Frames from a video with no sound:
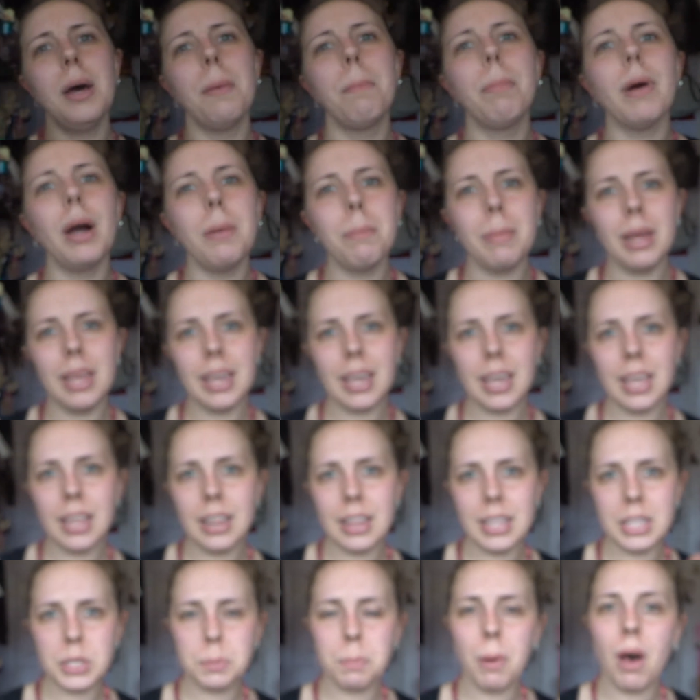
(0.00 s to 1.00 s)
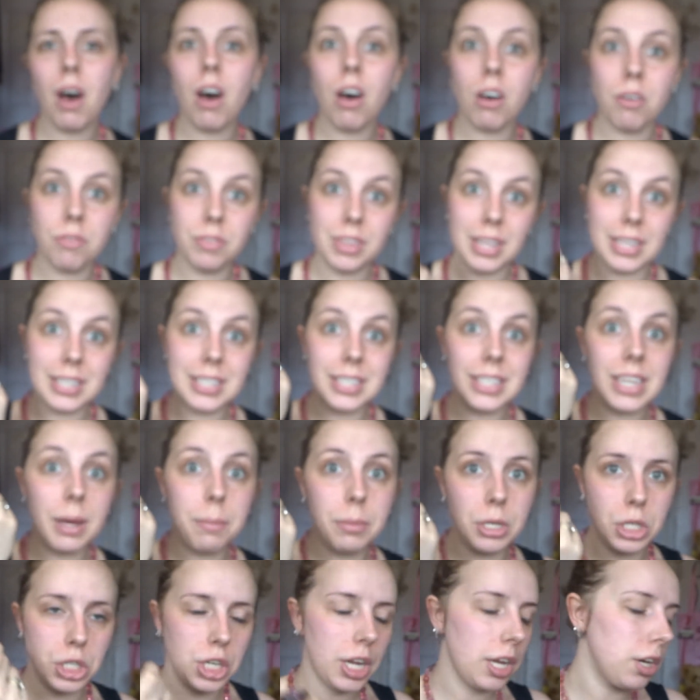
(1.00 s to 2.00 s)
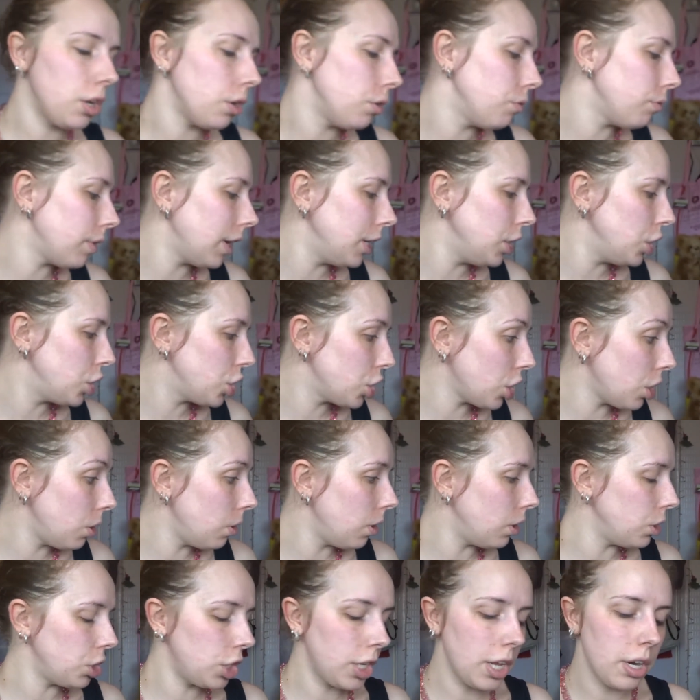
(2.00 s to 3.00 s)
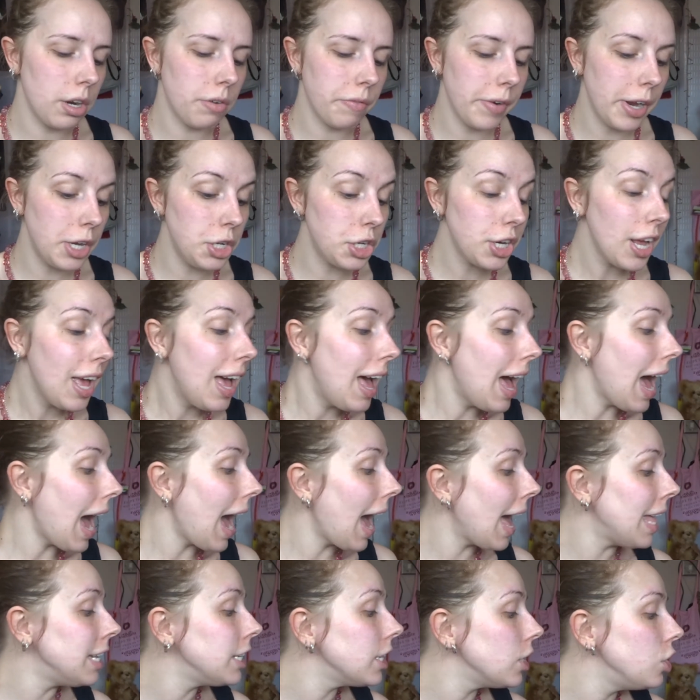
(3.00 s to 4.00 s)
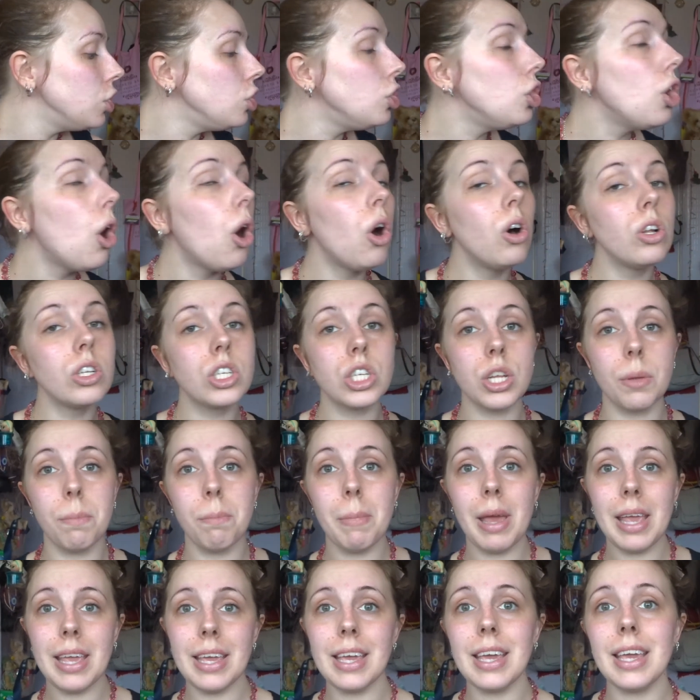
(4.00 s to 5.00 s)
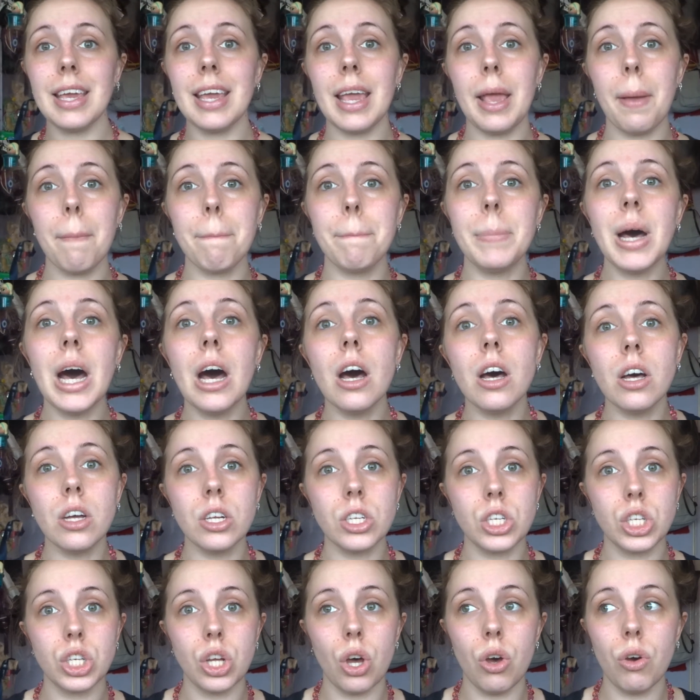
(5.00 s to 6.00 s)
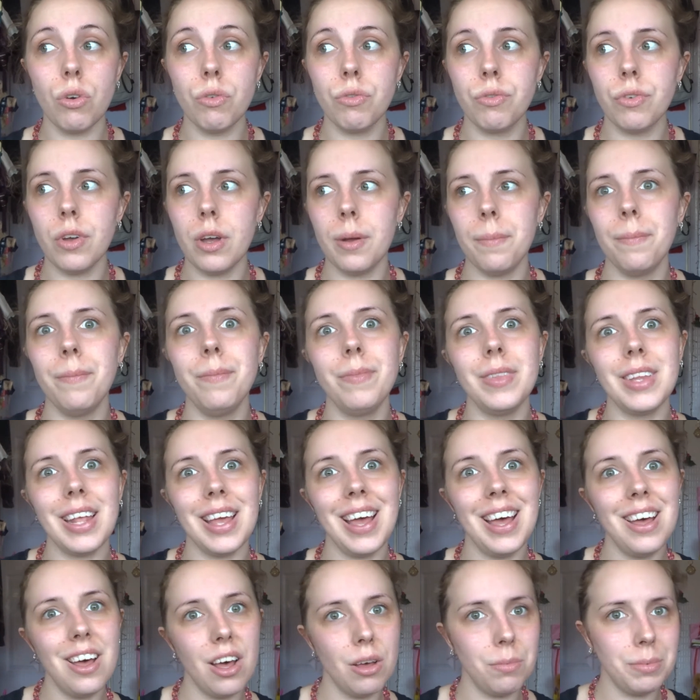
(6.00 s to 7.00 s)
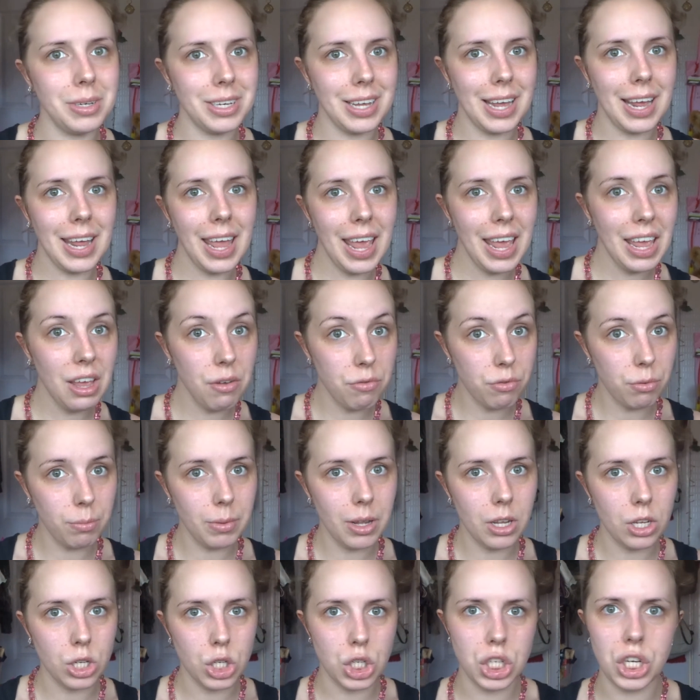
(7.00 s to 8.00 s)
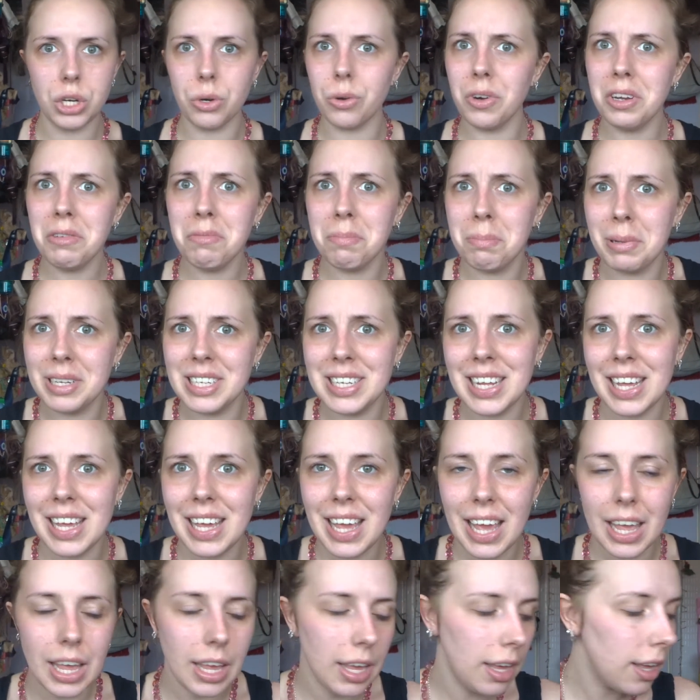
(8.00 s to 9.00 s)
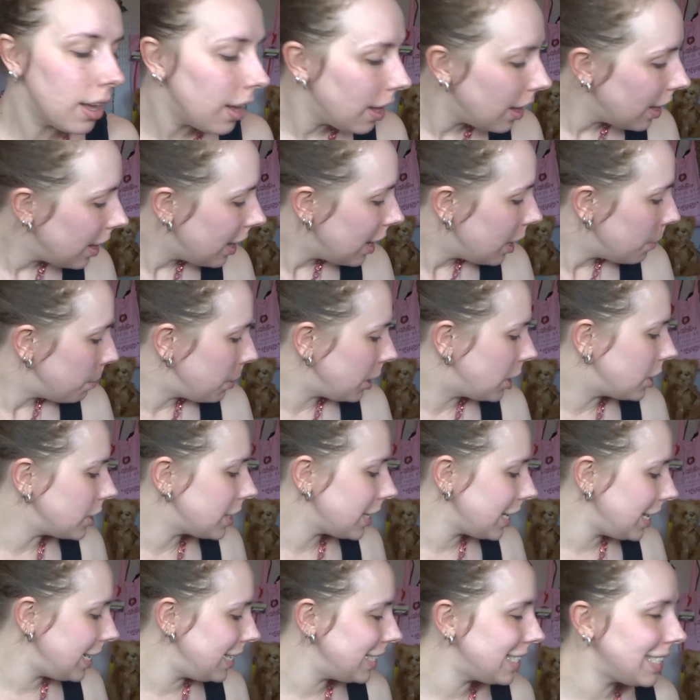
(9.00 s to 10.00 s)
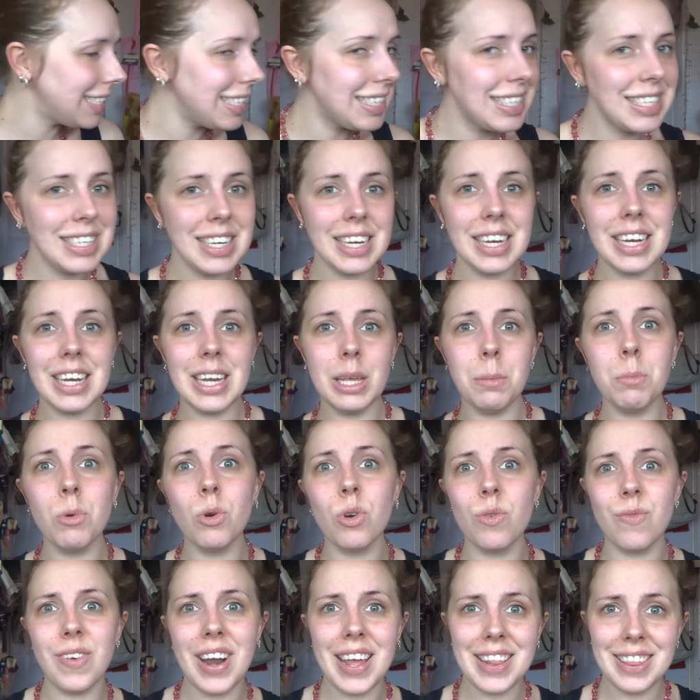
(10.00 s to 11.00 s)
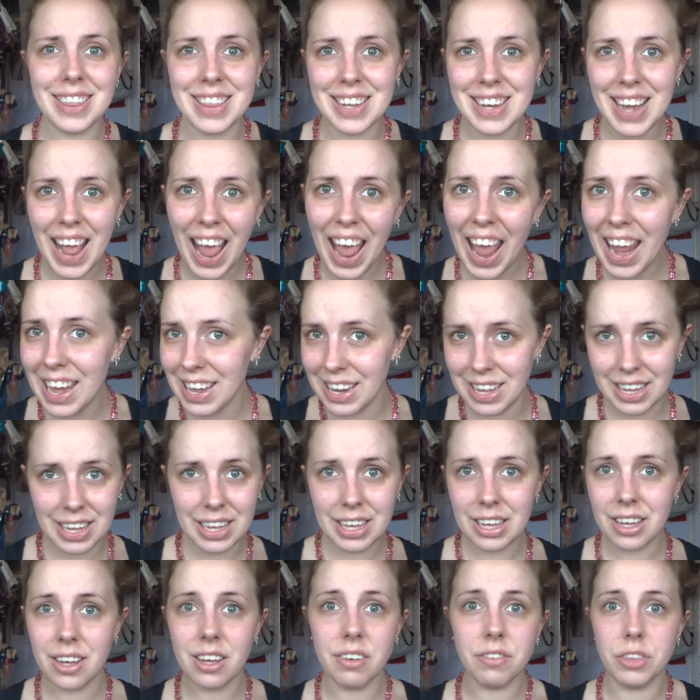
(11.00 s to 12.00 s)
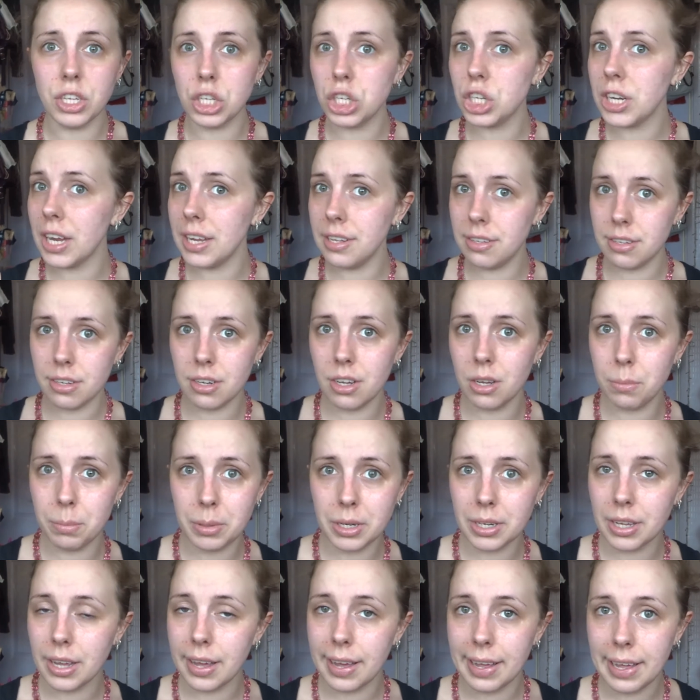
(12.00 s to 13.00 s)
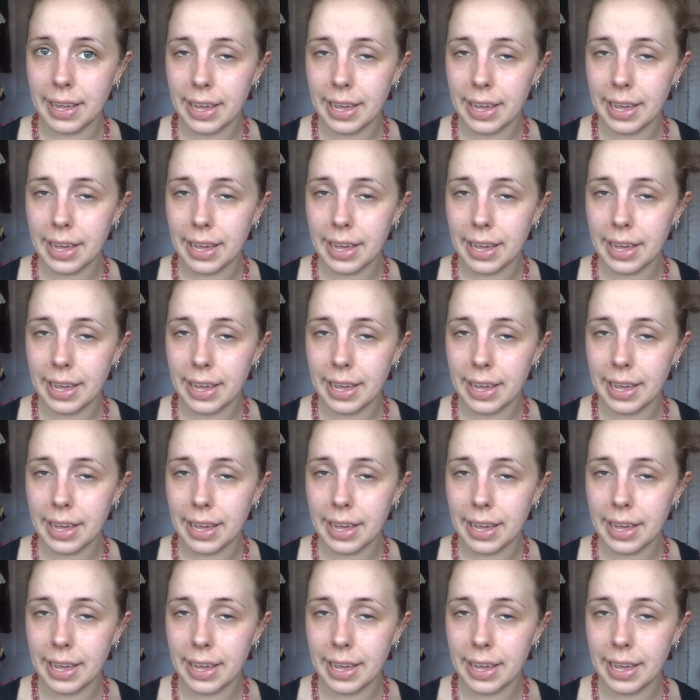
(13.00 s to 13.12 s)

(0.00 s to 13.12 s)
by making this part of their summer shadow range, solo shadow range, and not making it part of Urban Decay Heat from last year, or even Petite Heat, because it is distinctly more red than any of the shades in Urban Decay